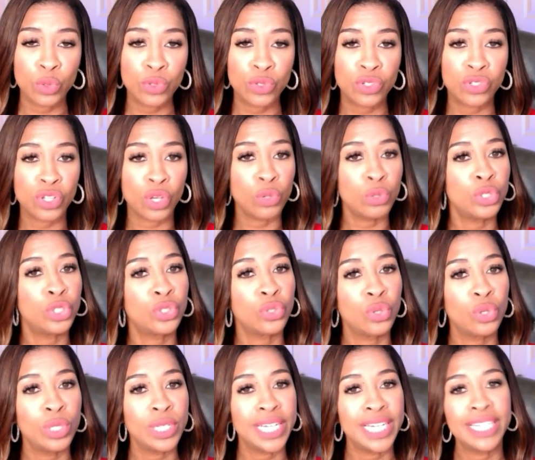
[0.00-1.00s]

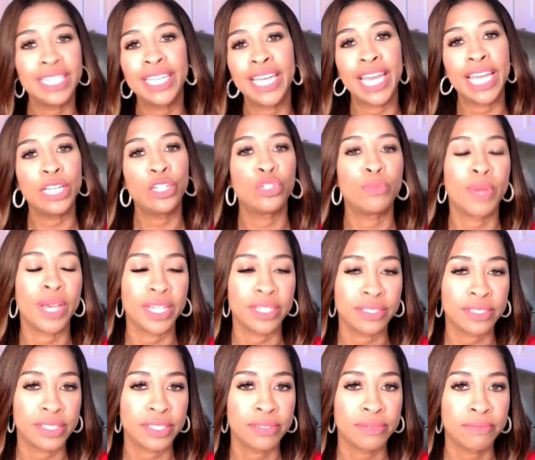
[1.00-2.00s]
social
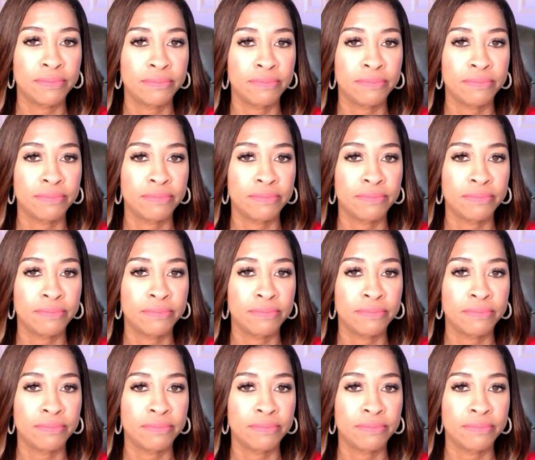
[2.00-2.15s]
engagement.